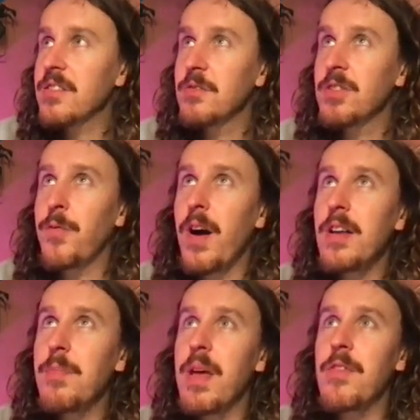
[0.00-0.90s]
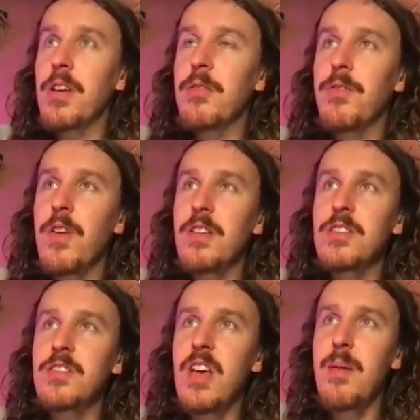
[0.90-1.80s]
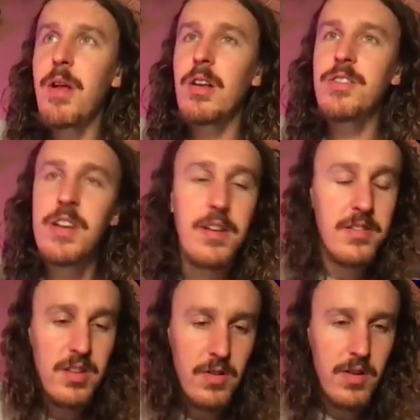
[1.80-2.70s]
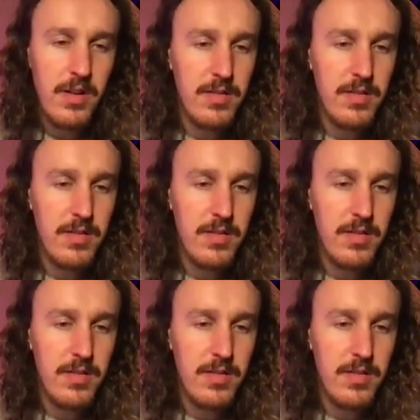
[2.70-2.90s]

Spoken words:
which I find a bit of a confusing terminology considering